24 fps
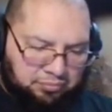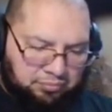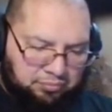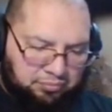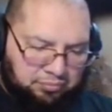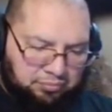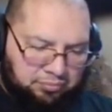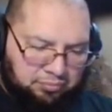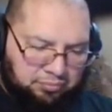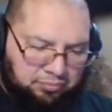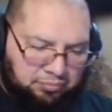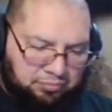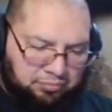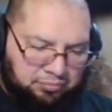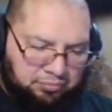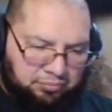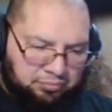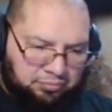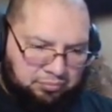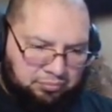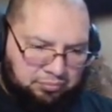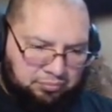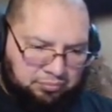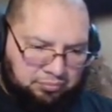
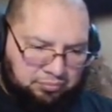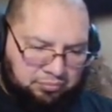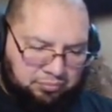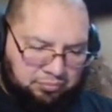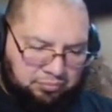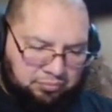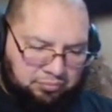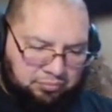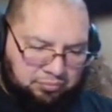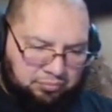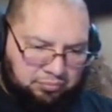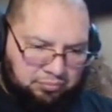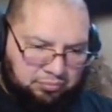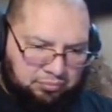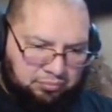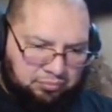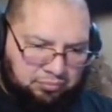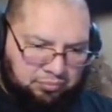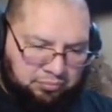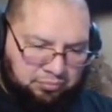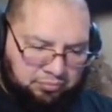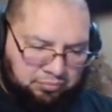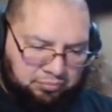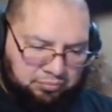
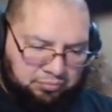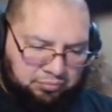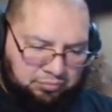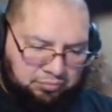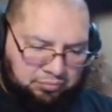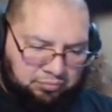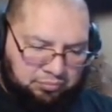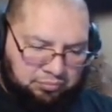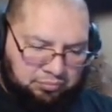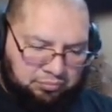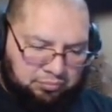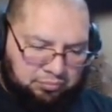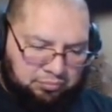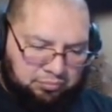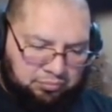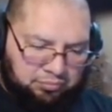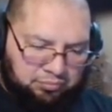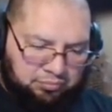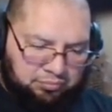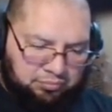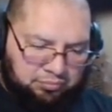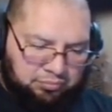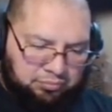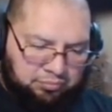
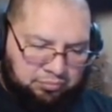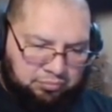No words are spoken by the person on screen.